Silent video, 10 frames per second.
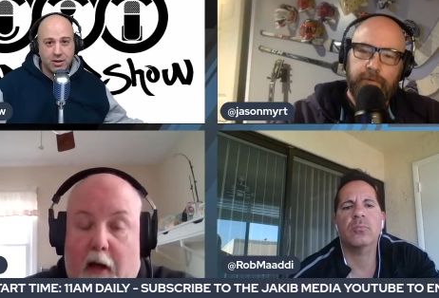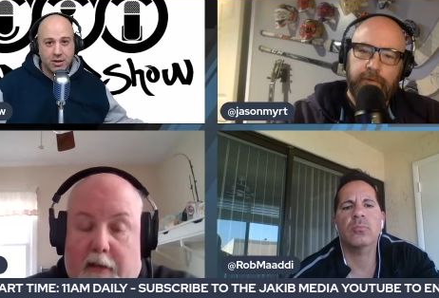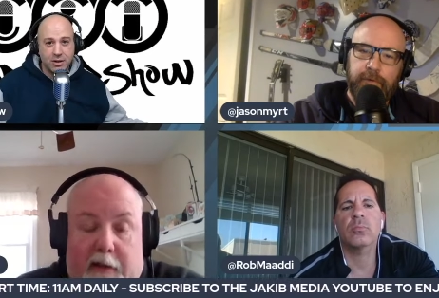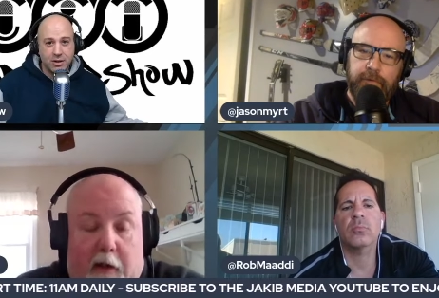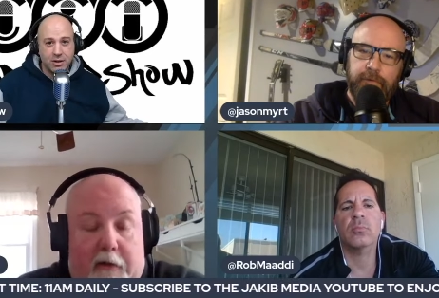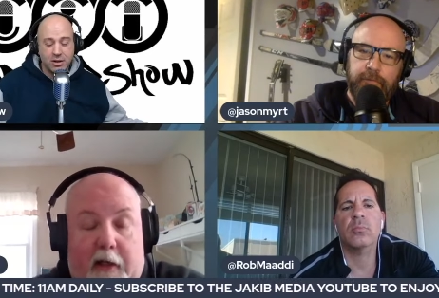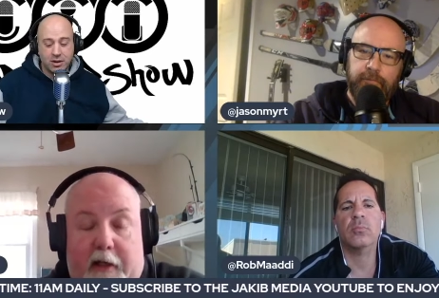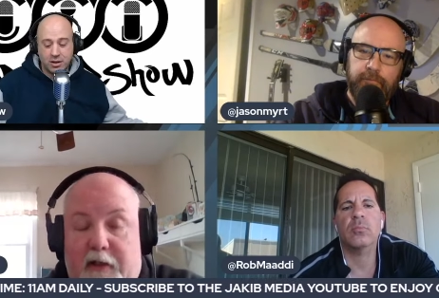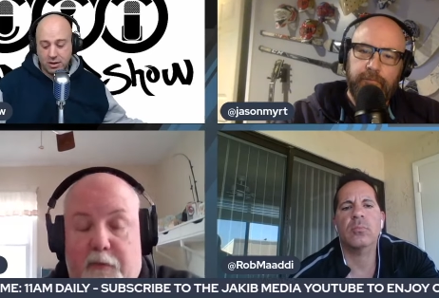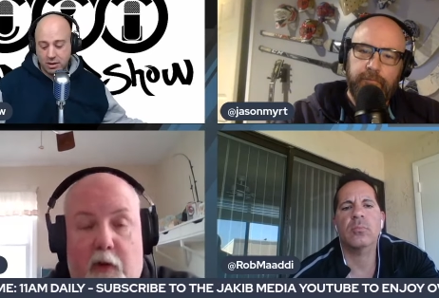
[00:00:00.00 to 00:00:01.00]
Speaker 1: I still
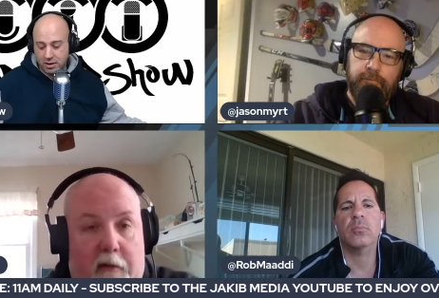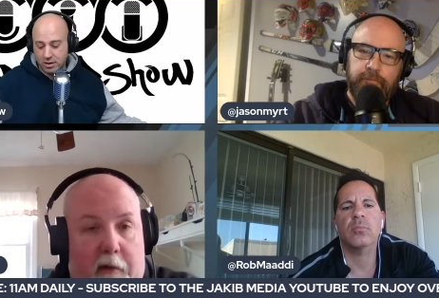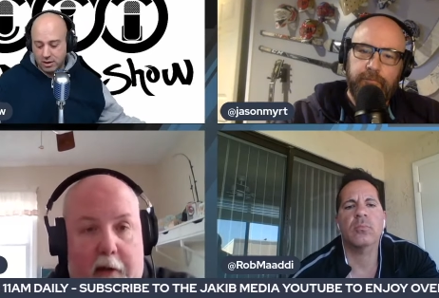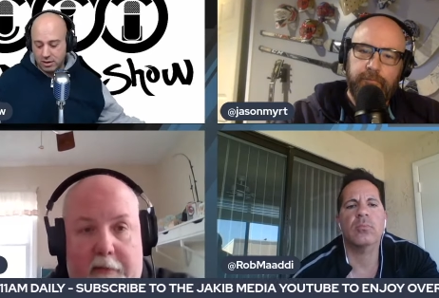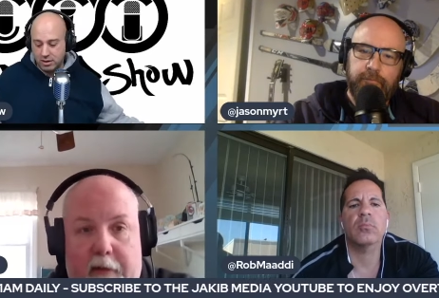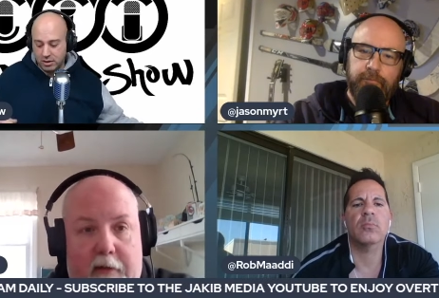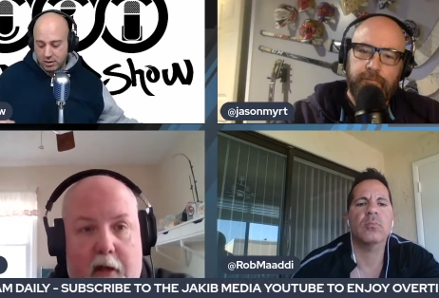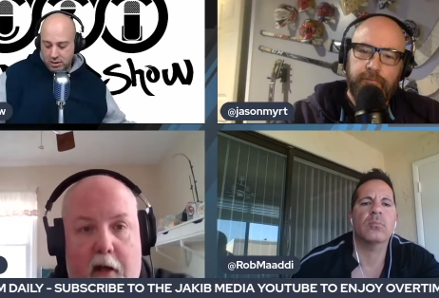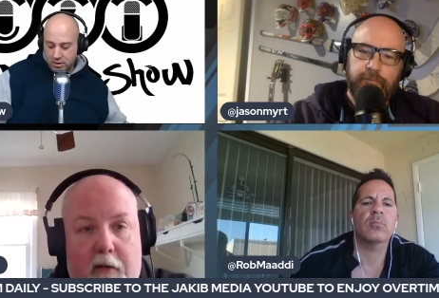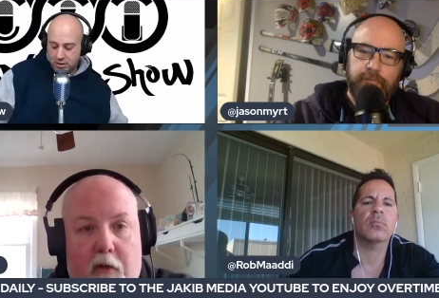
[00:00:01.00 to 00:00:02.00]
think it's more likely
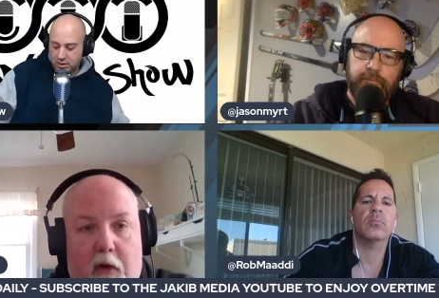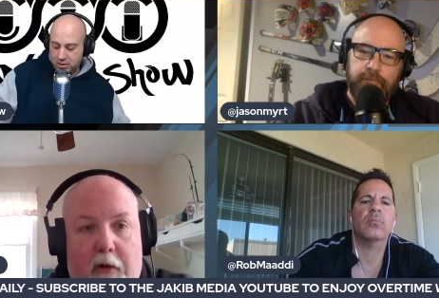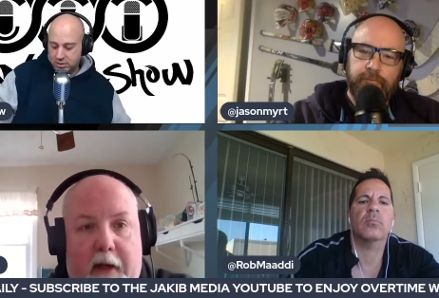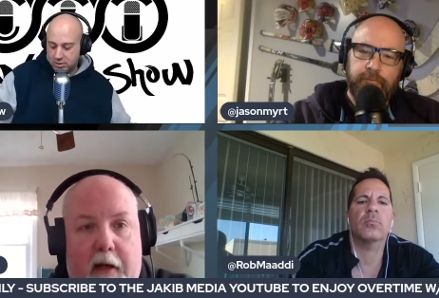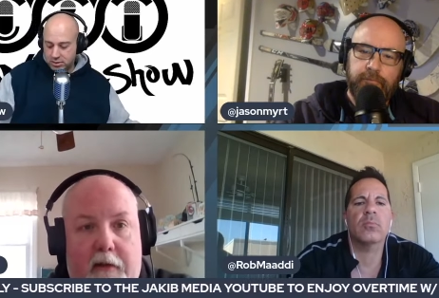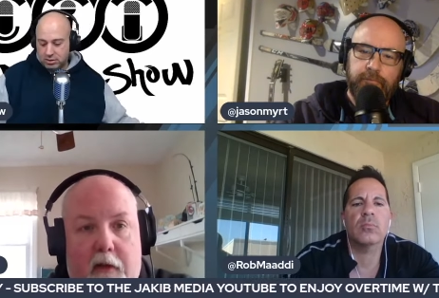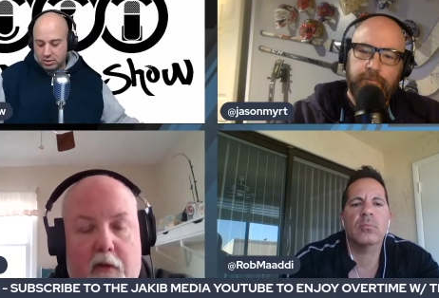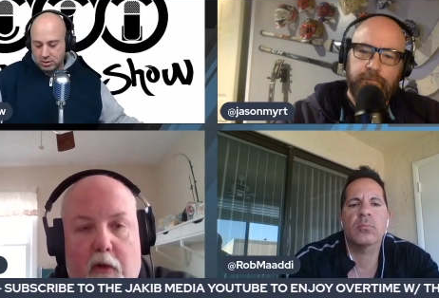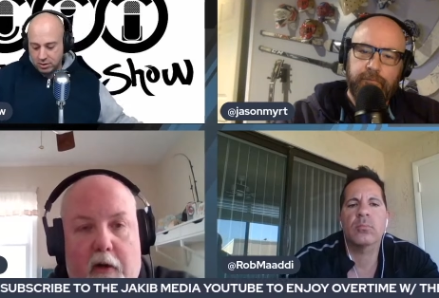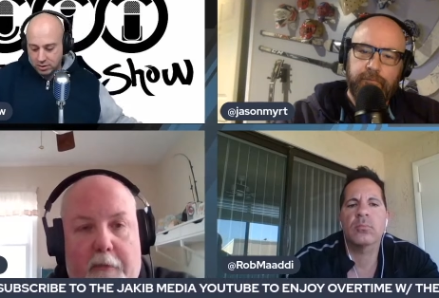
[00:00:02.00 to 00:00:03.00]
non-quarterback
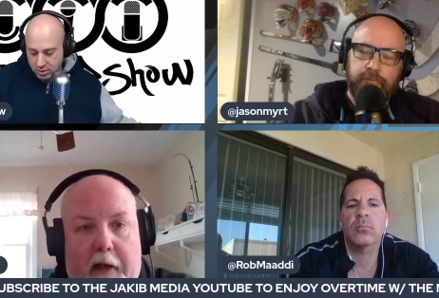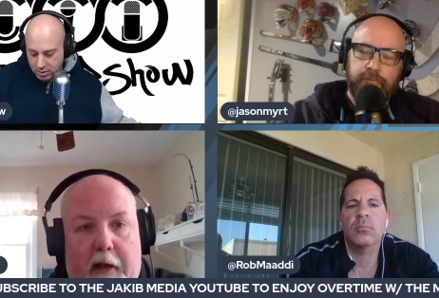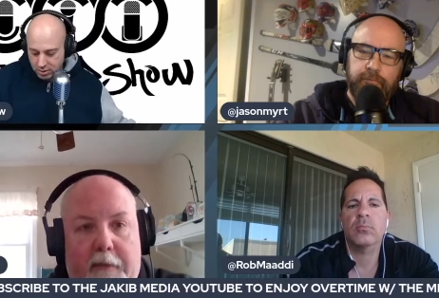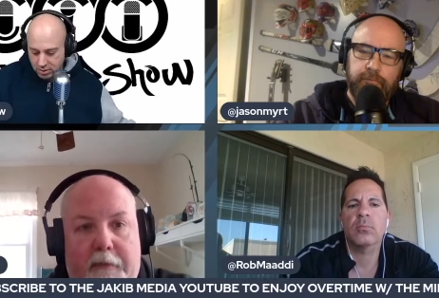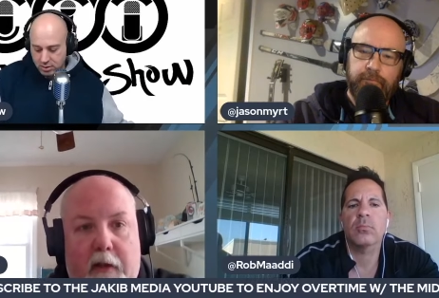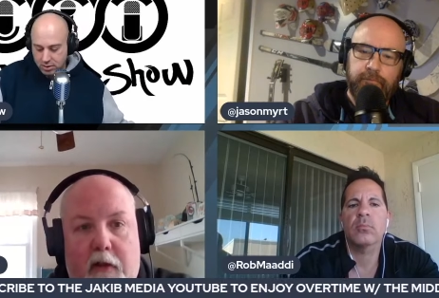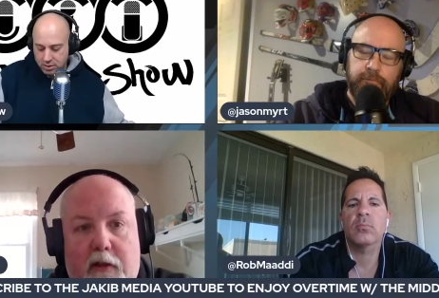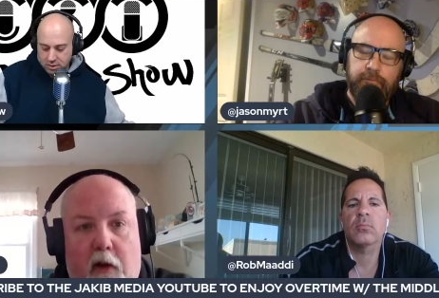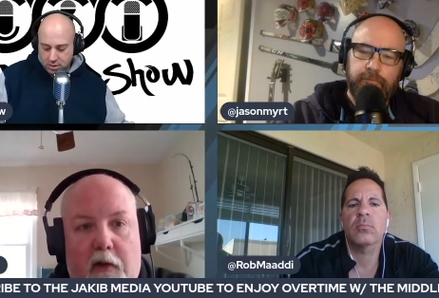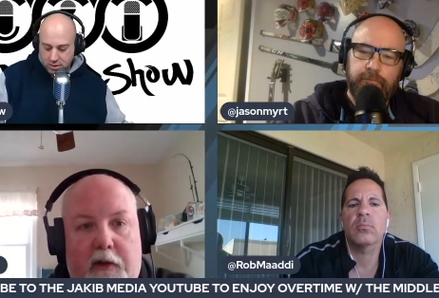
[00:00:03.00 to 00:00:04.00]
than quarterback
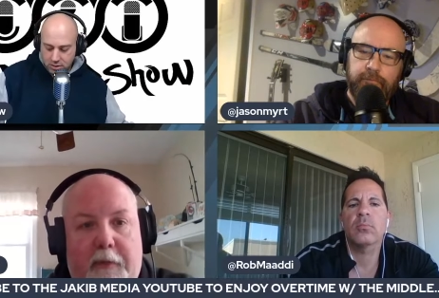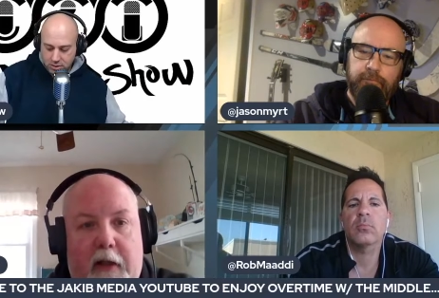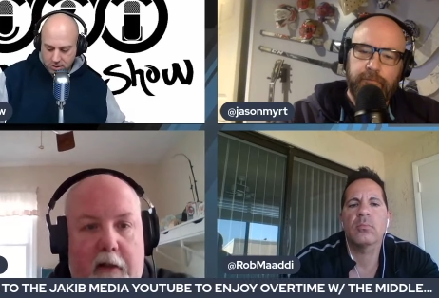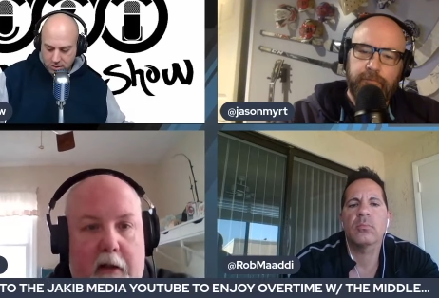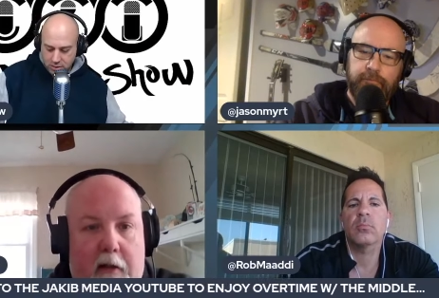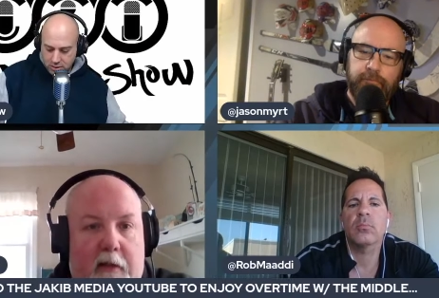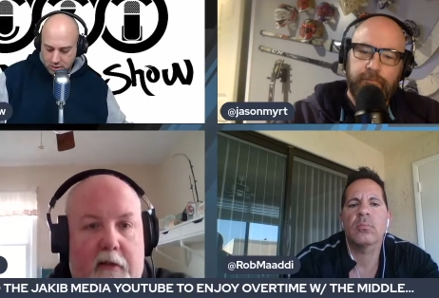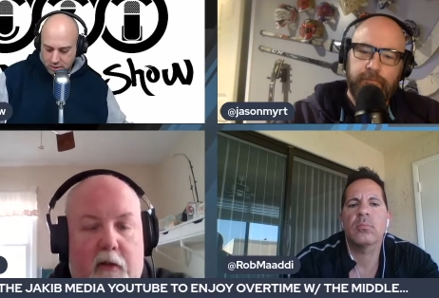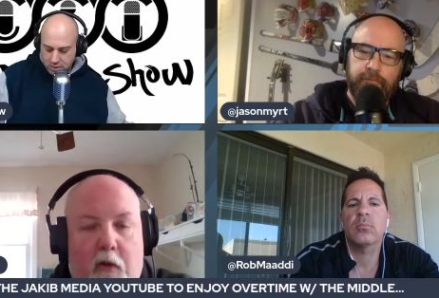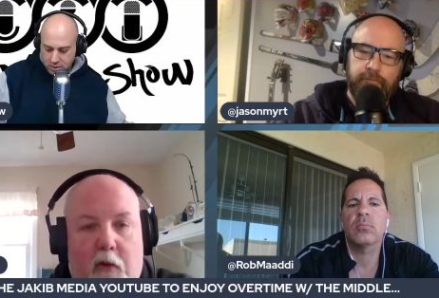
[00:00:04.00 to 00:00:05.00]
because ultimately I
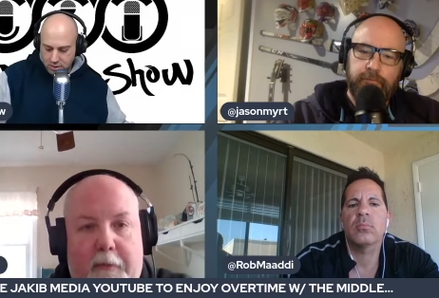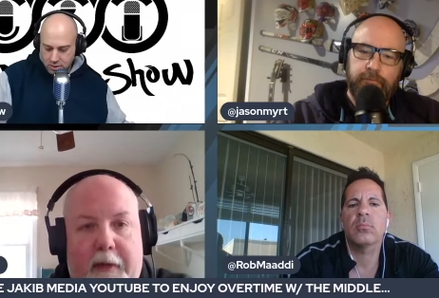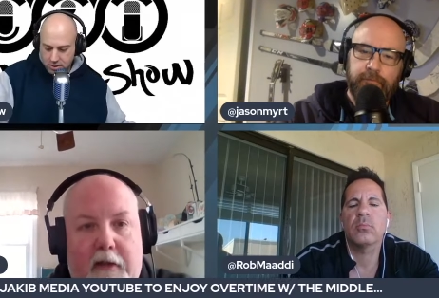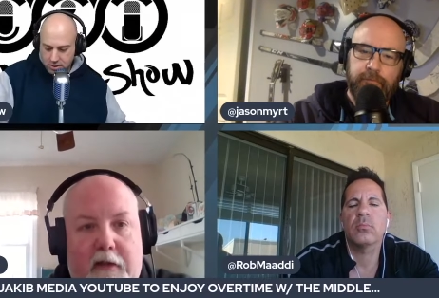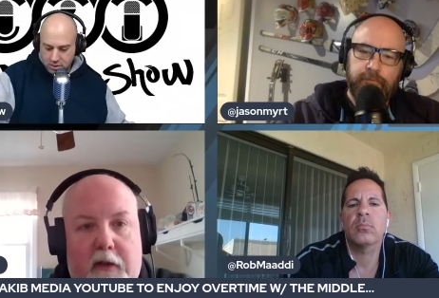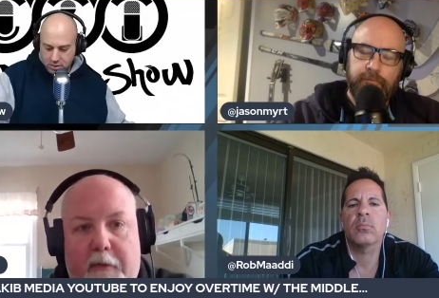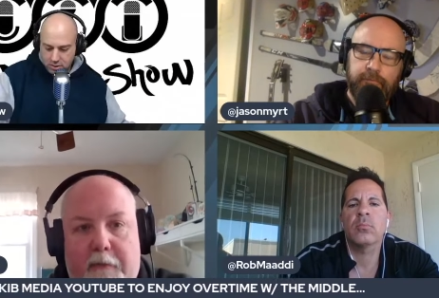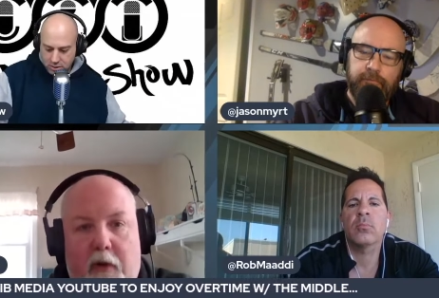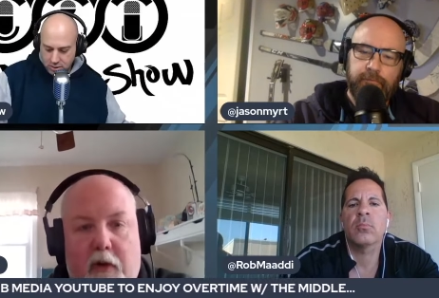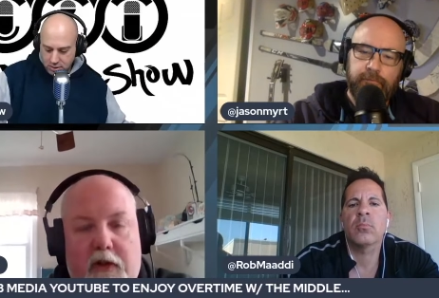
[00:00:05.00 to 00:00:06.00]
think the quarterbacks are
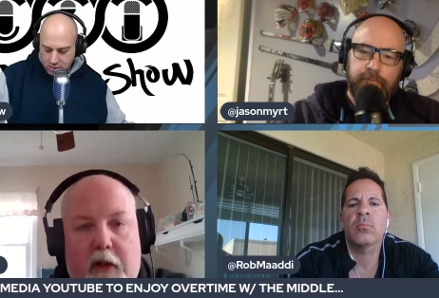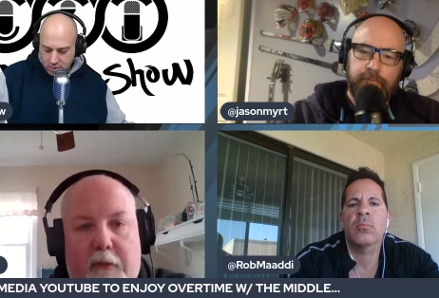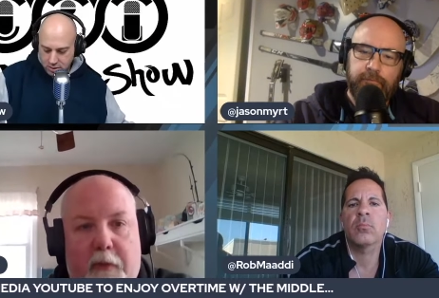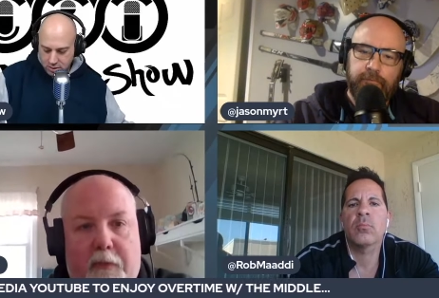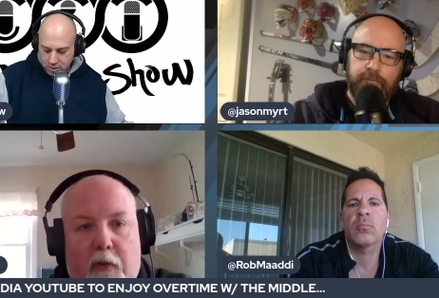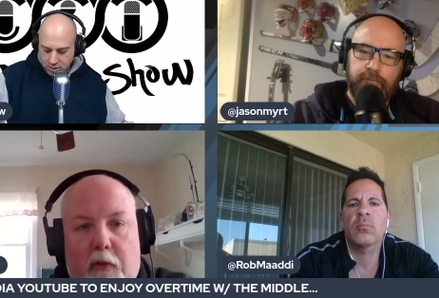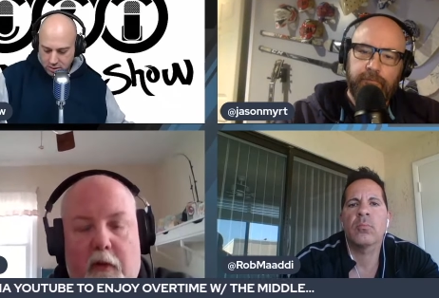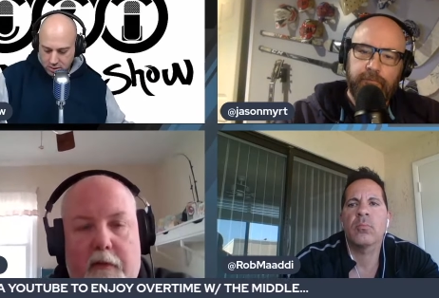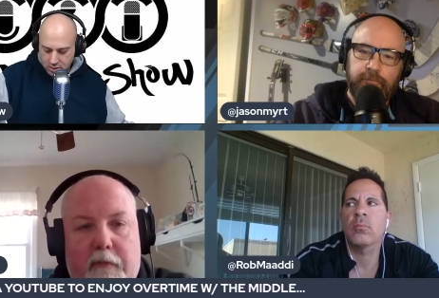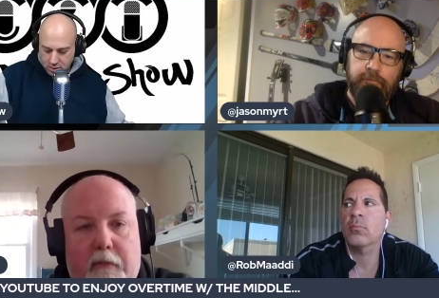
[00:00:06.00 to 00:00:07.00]
getting pushed up the board.